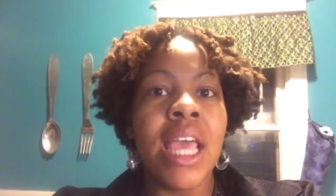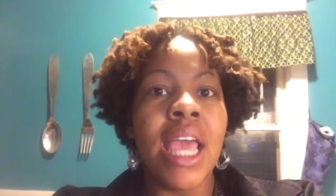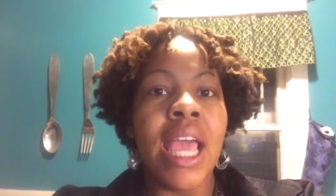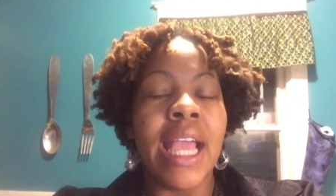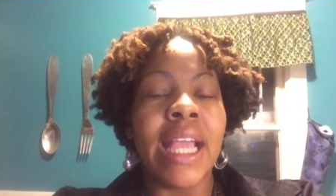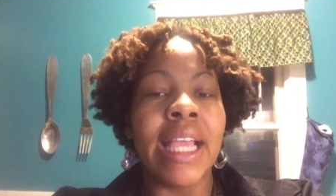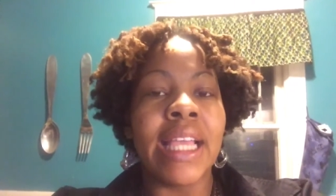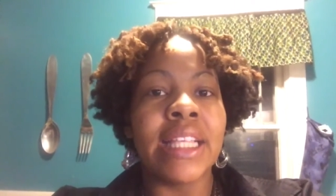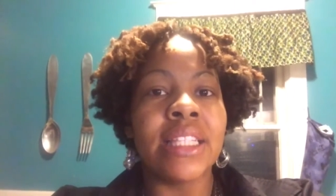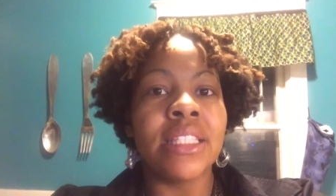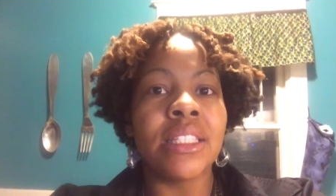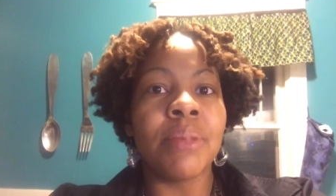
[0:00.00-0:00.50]

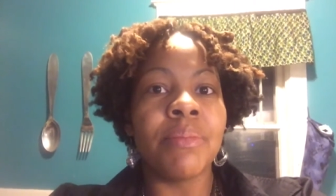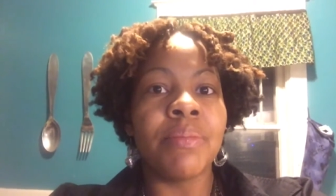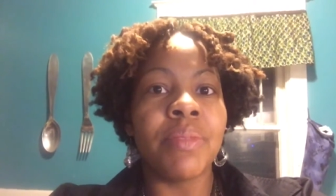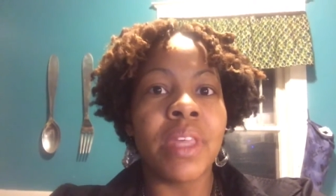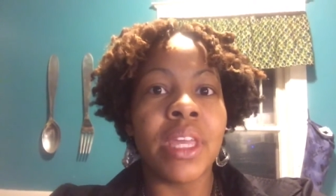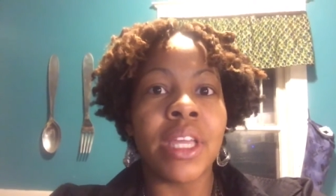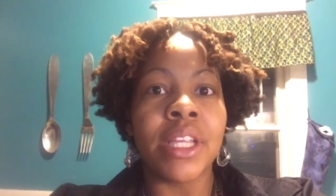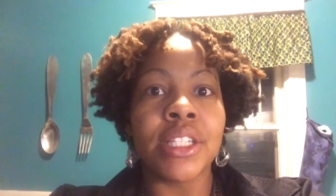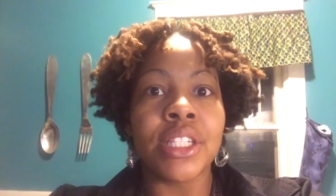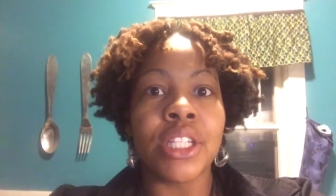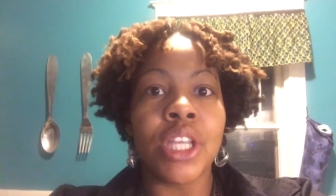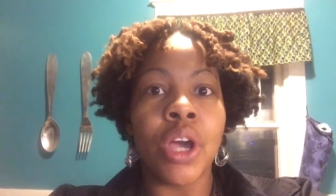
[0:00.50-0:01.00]
and get some
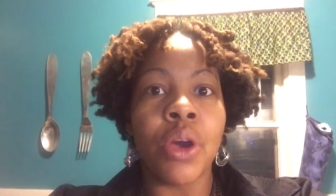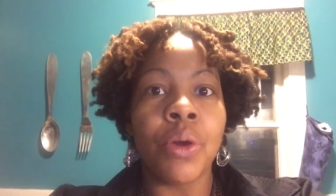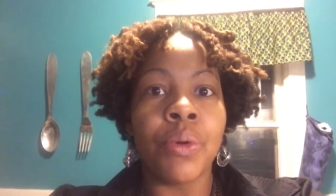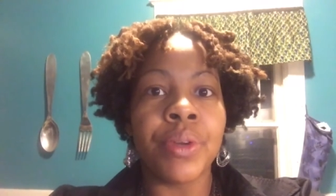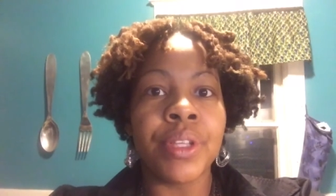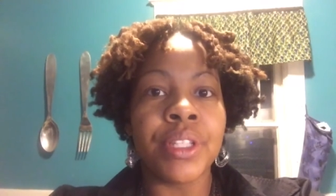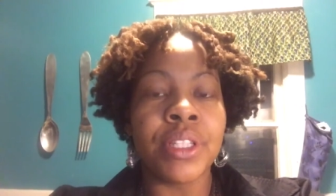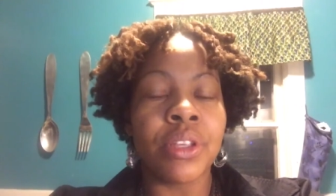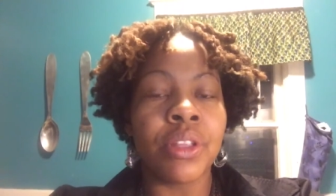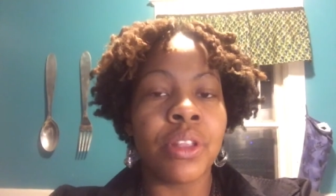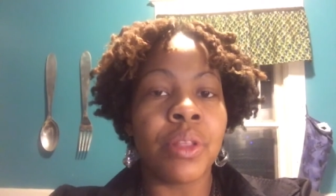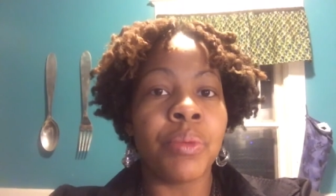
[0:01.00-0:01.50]
things
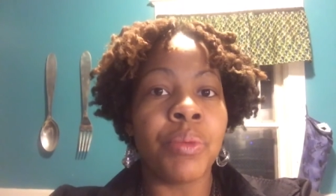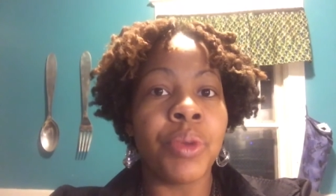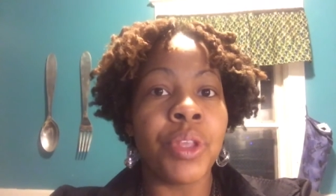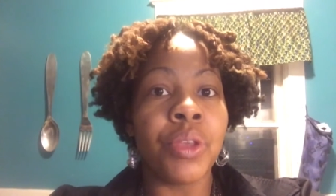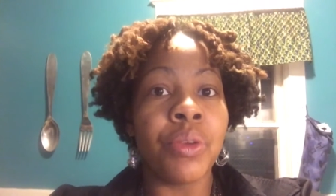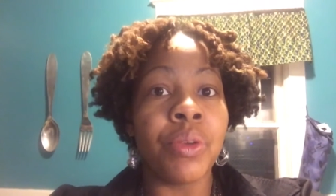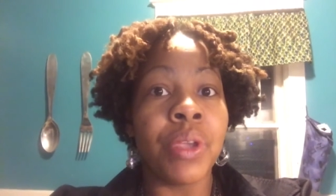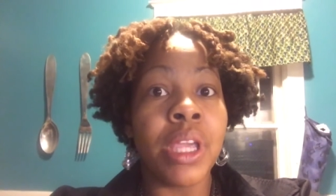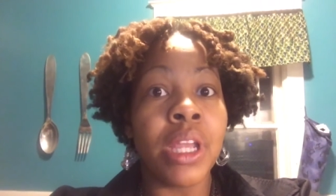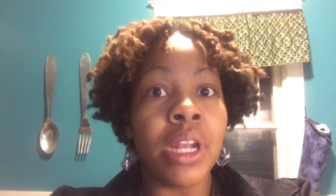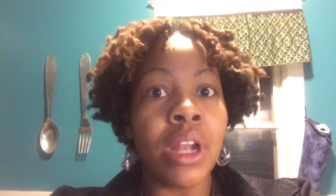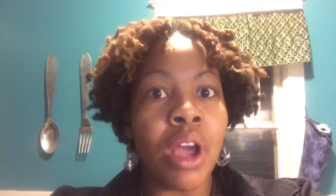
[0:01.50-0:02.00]
going so that when
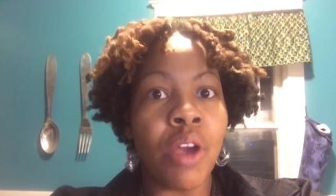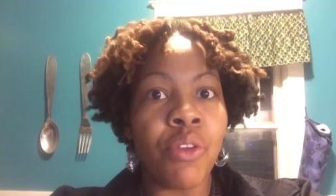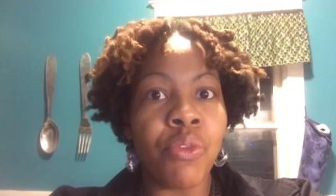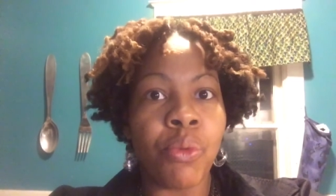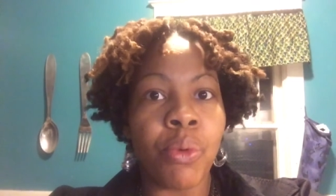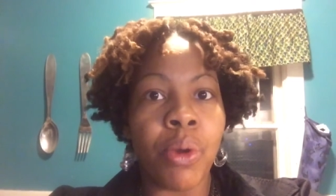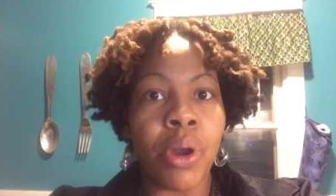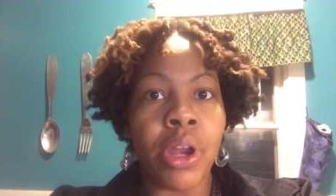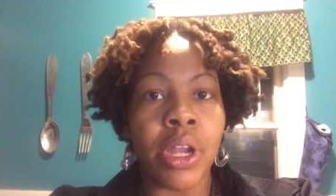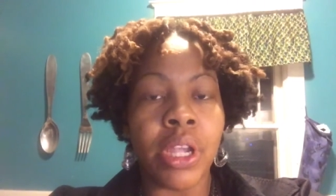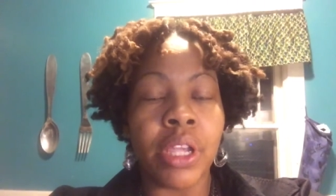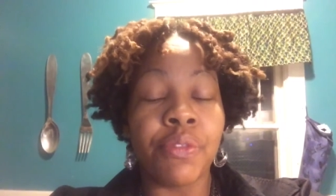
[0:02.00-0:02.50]
you get off
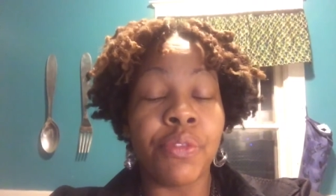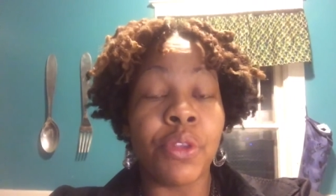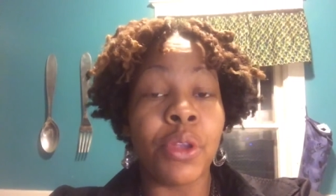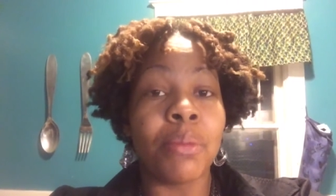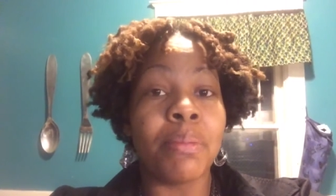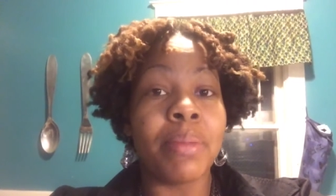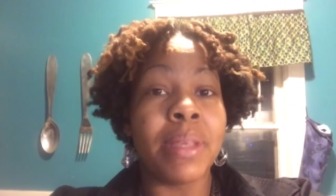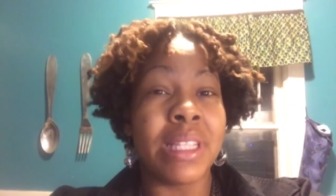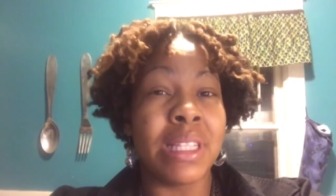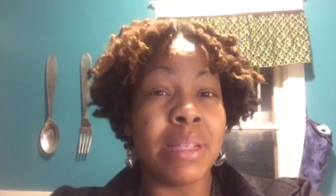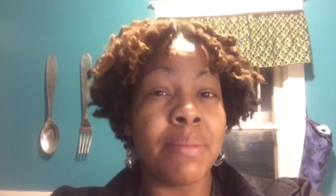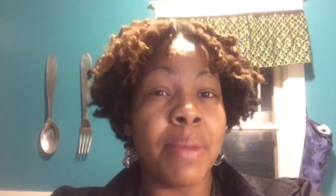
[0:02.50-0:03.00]
work, if you're a
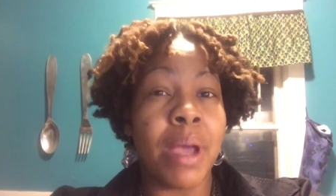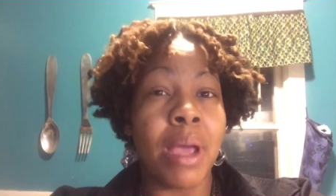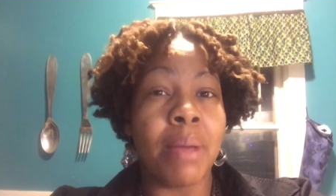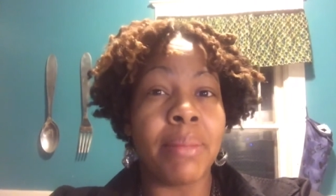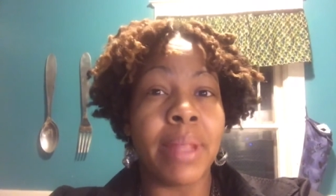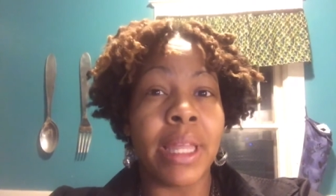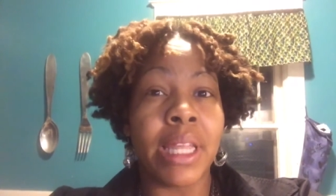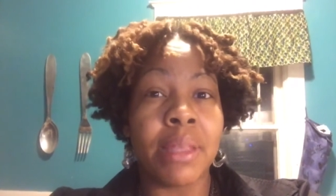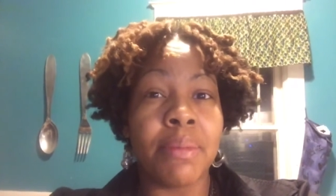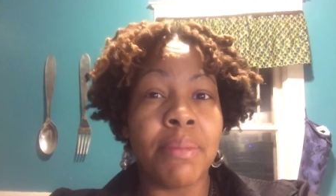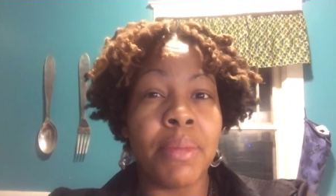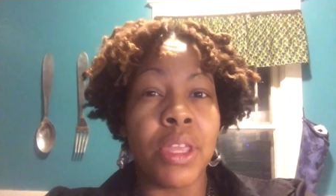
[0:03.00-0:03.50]
busy mom
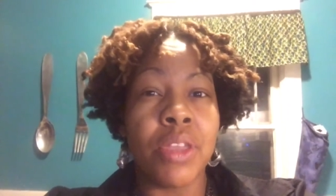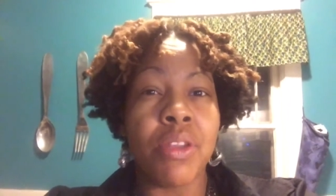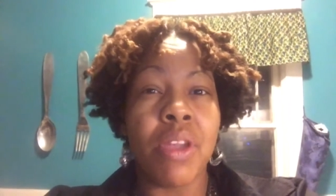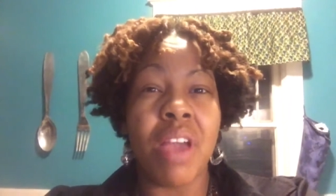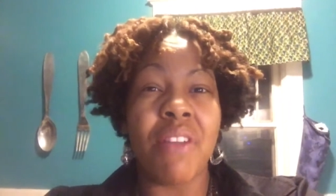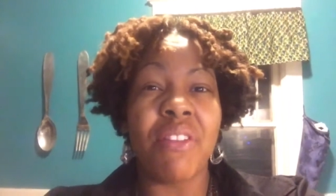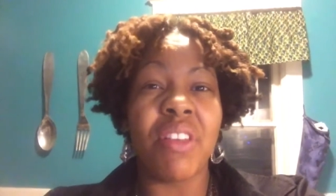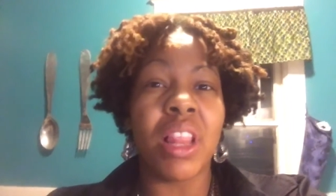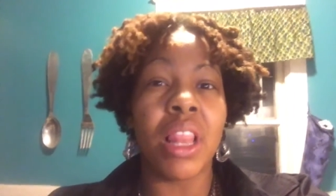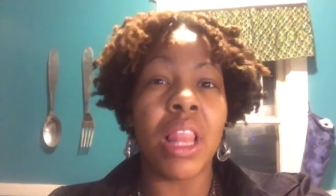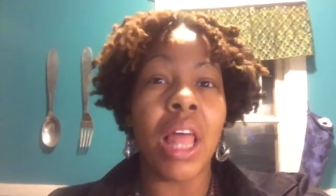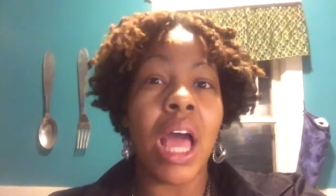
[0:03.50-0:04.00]
like me, you
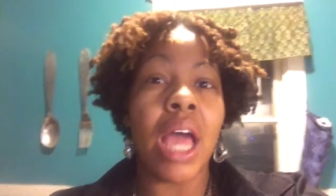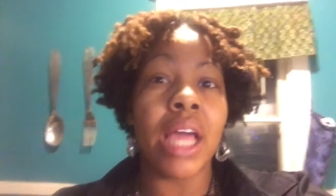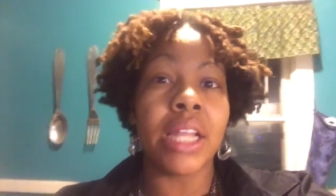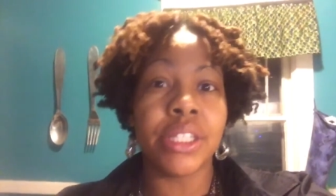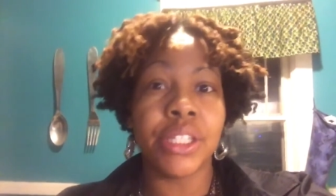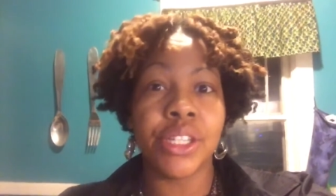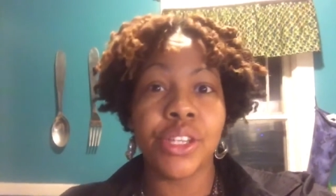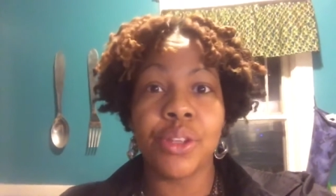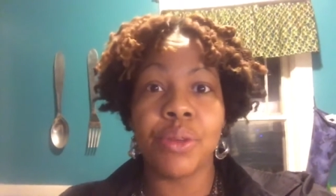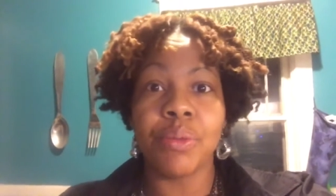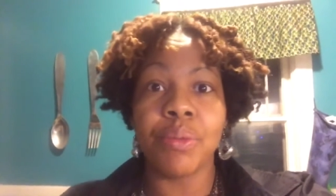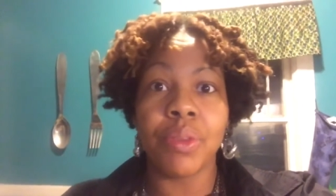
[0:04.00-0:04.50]
have a lot
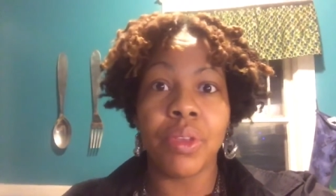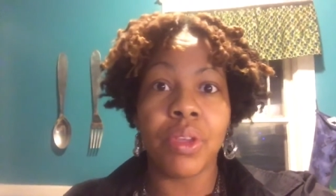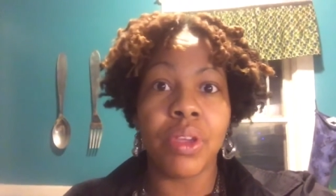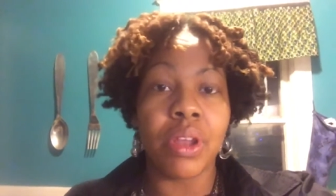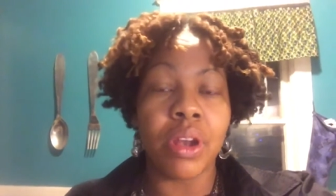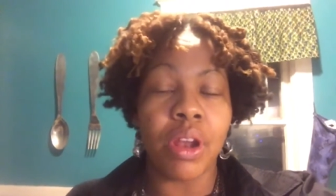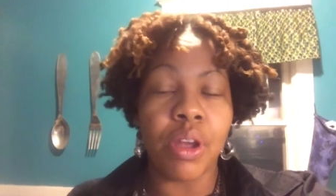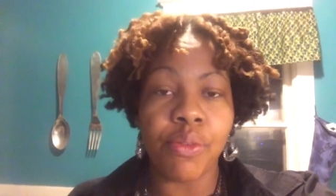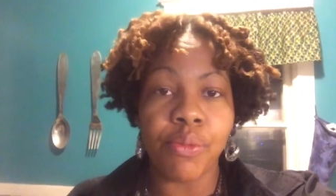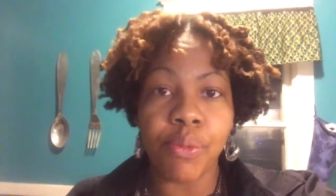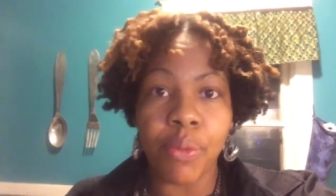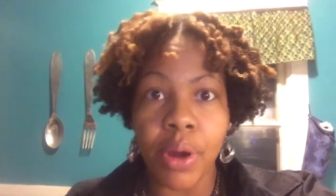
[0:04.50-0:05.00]
to do when you get
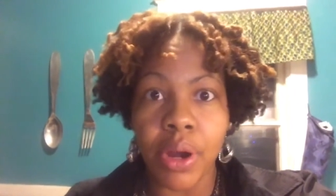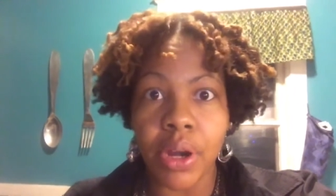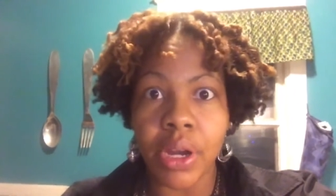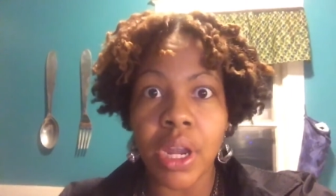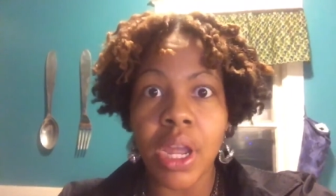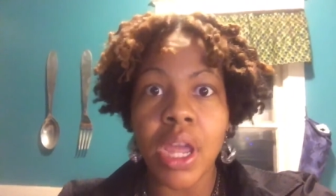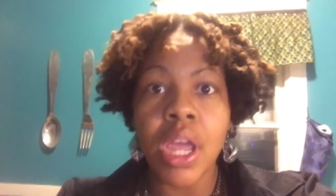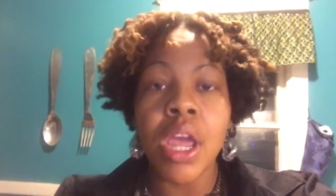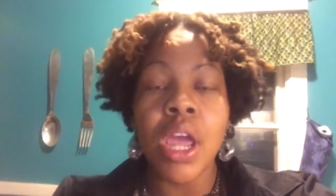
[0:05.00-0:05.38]
off work